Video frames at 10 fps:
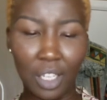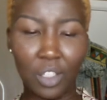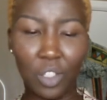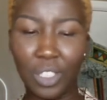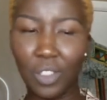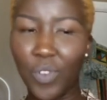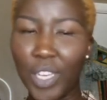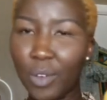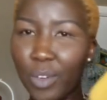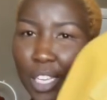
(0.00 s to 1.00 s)
so it's
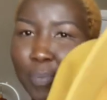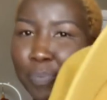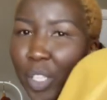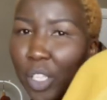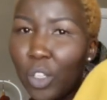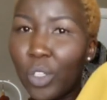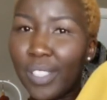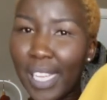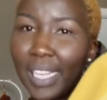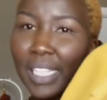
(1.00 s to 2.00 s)
very, you know,
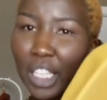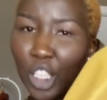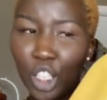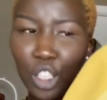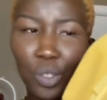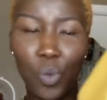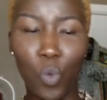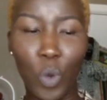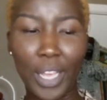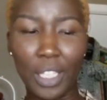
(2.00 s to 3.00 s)
it's got a good
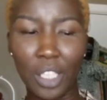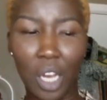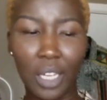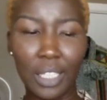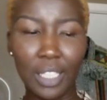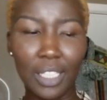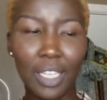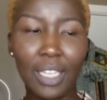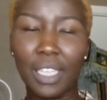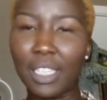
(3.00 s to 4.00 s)
weight on it,
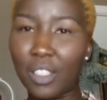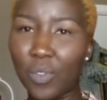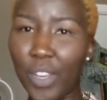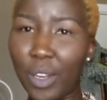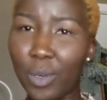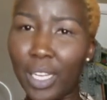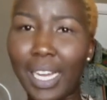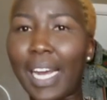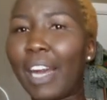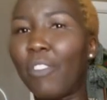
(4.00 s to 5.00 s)
and it's very,
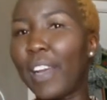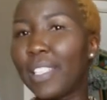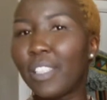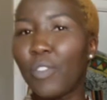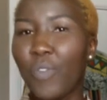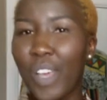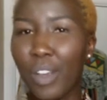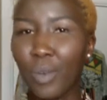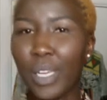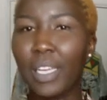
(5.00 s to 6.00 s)
I find it
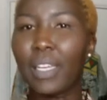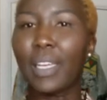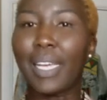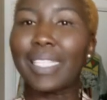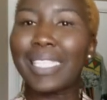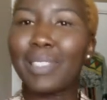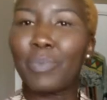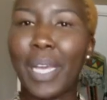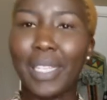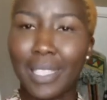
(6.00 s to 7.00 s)
very
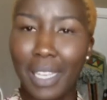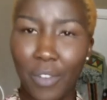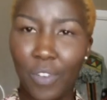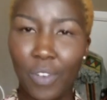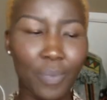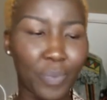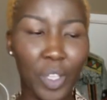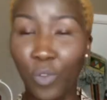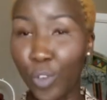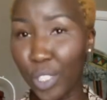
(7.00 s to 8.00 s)
expensive
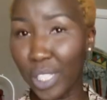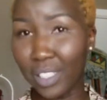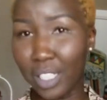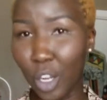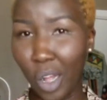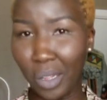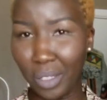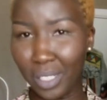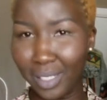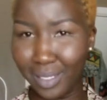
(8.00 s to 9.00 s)
for
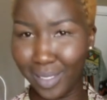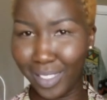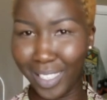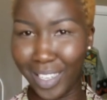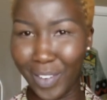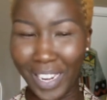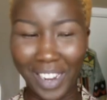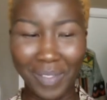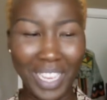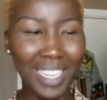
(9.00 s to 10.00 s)
$60. You know what
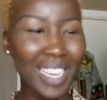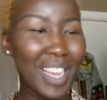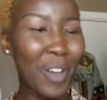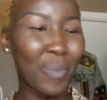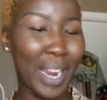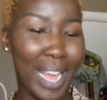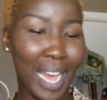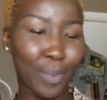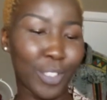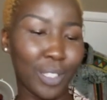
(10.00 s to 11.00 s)
I mean? But I
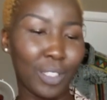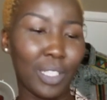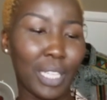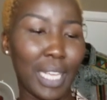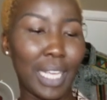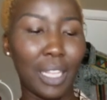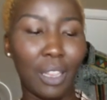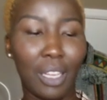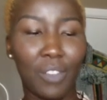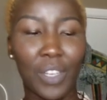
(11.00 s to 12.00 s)
absolutely
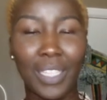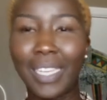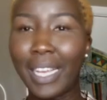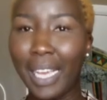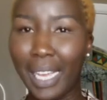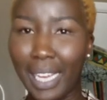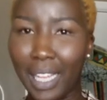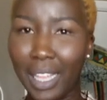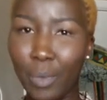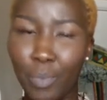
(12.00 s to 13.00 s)
love it. And
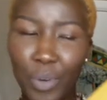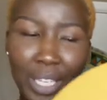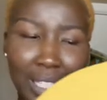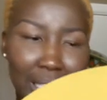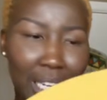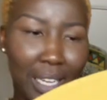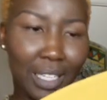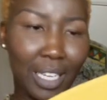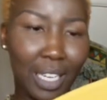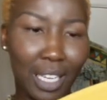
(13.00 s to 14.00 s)
I think
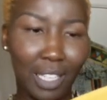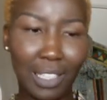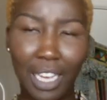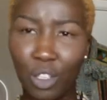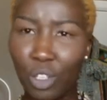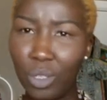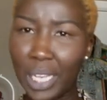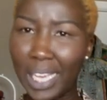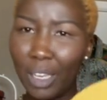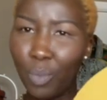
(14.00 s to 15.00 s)
Brixton is a
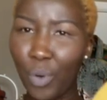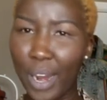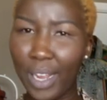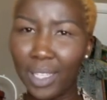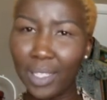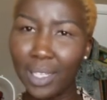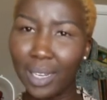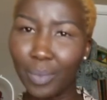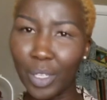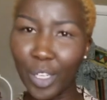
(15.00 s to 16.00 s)
UK brand.
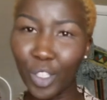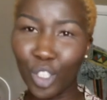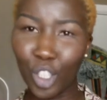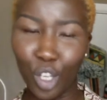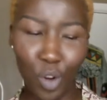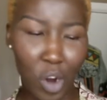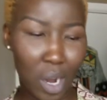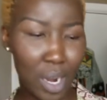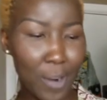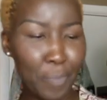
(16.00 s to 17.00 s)
I'm not
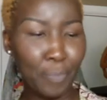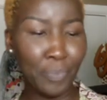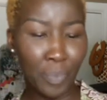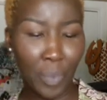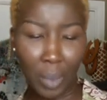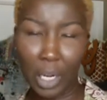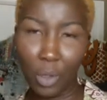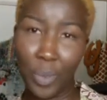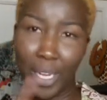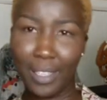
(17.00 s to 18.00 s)
sure, but
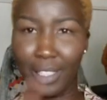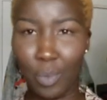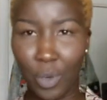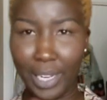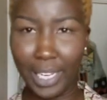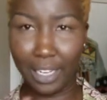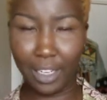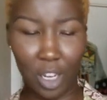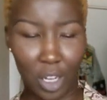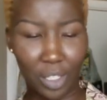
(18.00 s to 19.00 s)
I'll put it somewhere
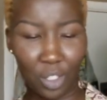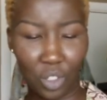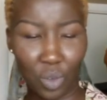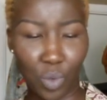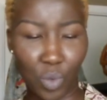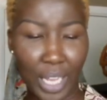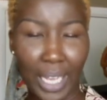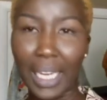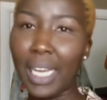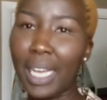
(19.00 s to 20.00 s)
here on the
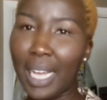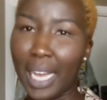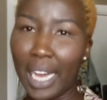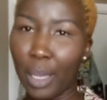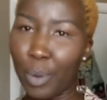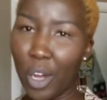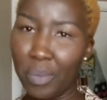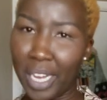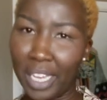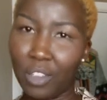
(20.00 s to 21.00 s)
screen. I bought
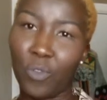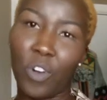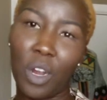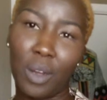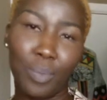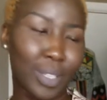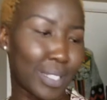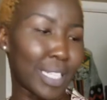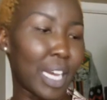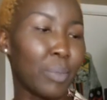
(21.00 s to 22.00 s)
mine from
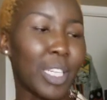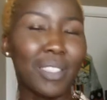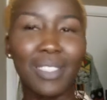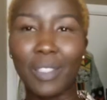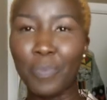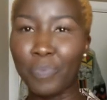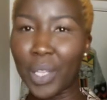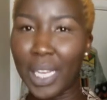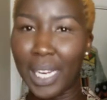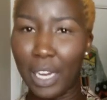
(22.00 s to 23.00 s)
Simons.
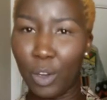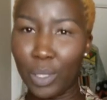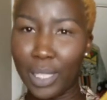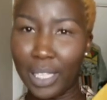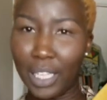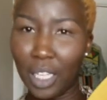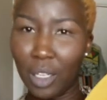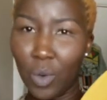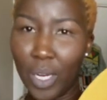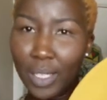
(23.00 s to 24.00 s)
Now, the
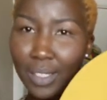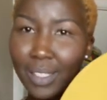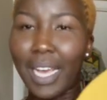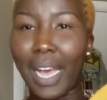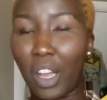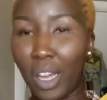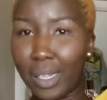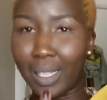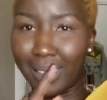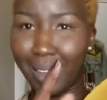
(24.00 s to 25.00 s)
yellow ones, I
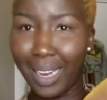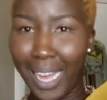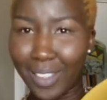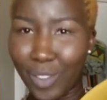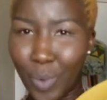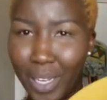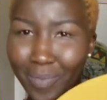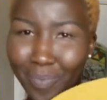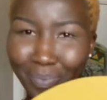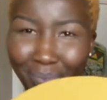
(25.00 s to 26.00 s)
got the last
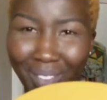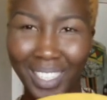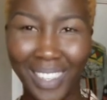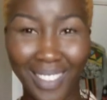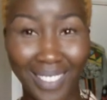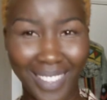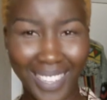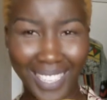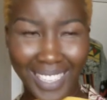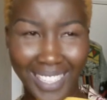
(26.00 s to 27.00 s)
one,
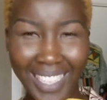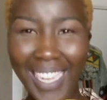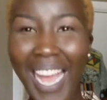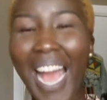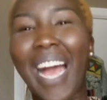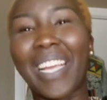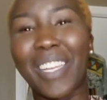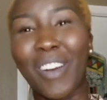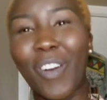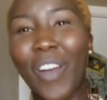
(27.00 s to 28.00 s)
luckily. I
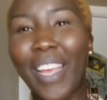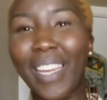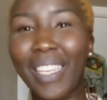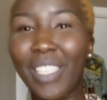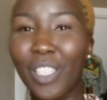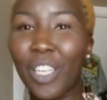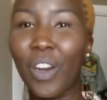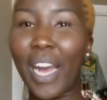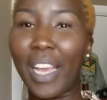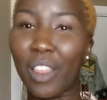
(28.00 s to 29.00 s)
know. And, you
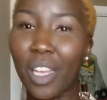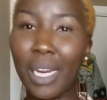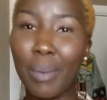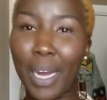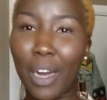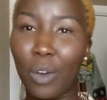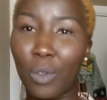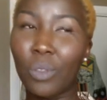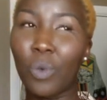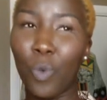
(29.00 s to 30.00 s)
know, I thought about
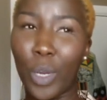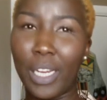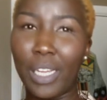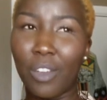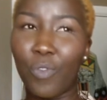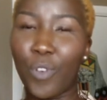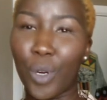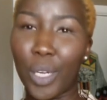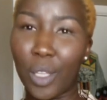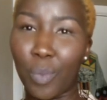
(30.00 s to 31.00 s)
waiting
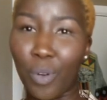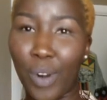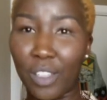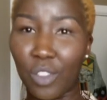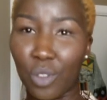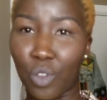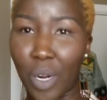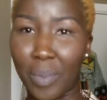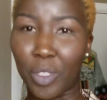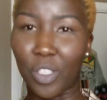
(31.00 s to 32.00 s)
for the price to
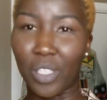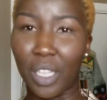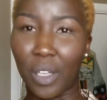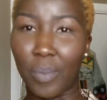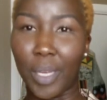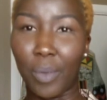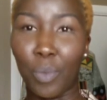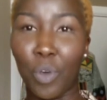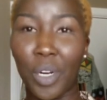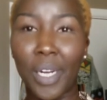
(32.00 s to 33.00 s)
drop just a little bit
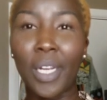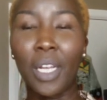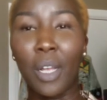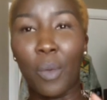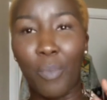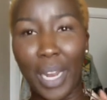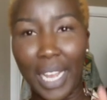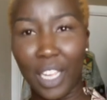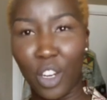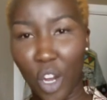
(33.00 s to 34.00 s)
more, but
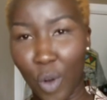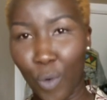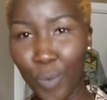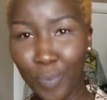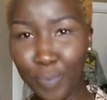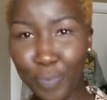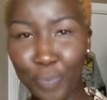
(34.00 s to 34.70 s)
I know.